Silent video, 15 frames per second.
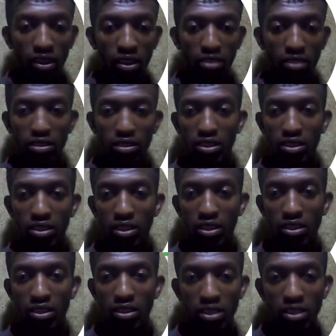You can sell
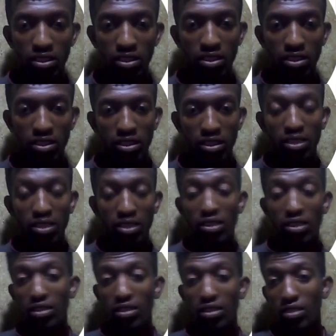it.
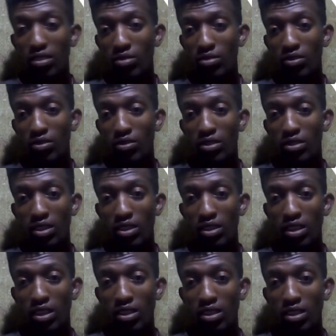This thing moved a
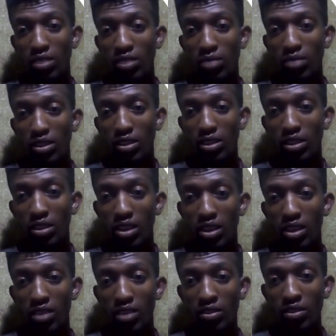little bit
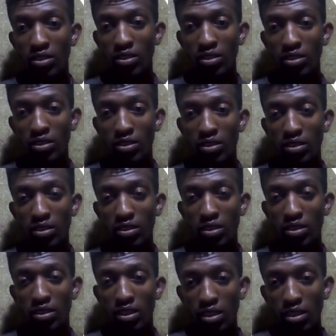down.
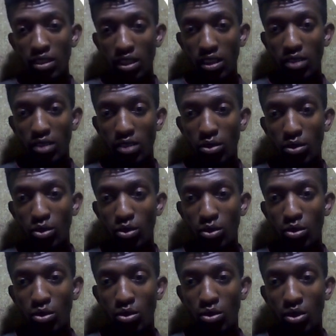I told you
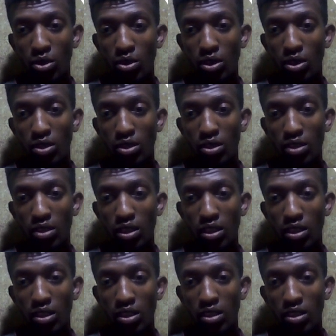to connect
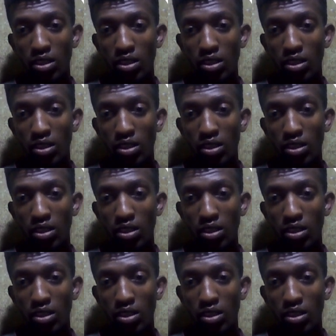the